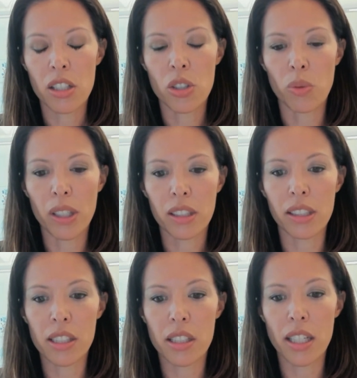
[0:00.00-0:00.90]
direct
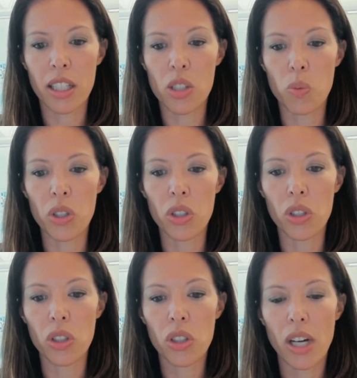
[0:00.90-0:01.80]
listings
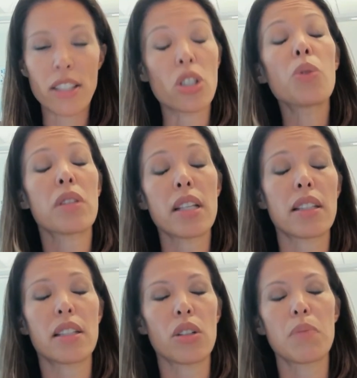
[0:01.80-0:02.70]
will i don't think
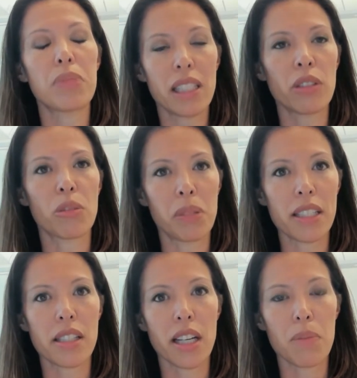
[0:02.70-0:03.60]
that they'll completely
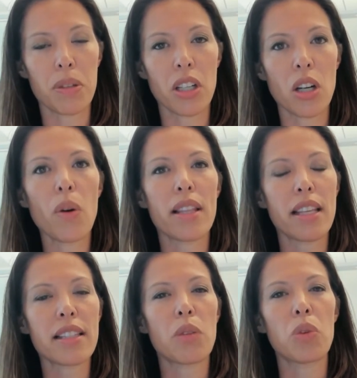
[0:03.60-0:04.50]
replace the ipo i
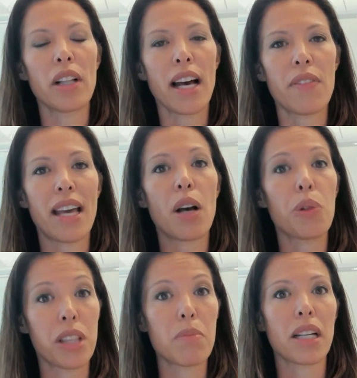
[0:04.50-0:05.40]
think that we'll have a
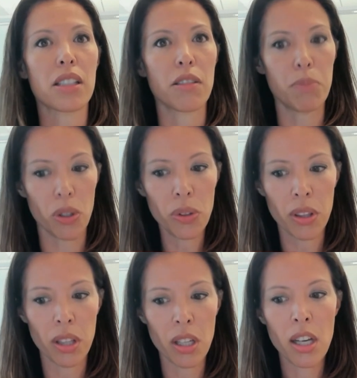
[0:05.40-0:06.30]
healthy mix of
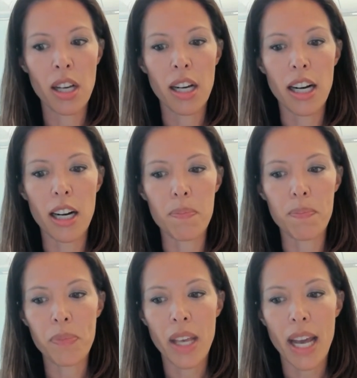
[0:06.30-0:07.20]
both um,